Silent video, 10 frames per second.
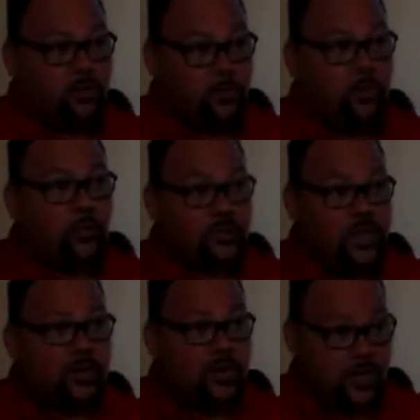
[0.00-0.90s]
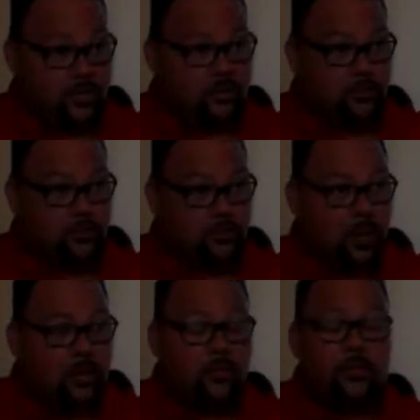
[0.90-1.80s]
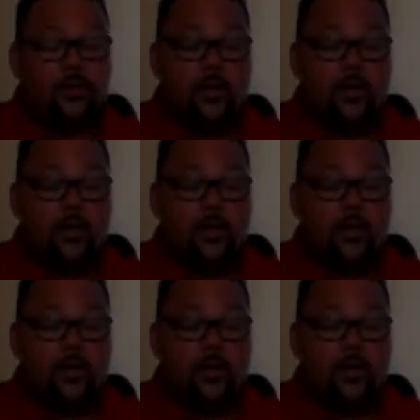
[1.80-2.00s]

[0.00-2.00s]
it pulls air in, okay?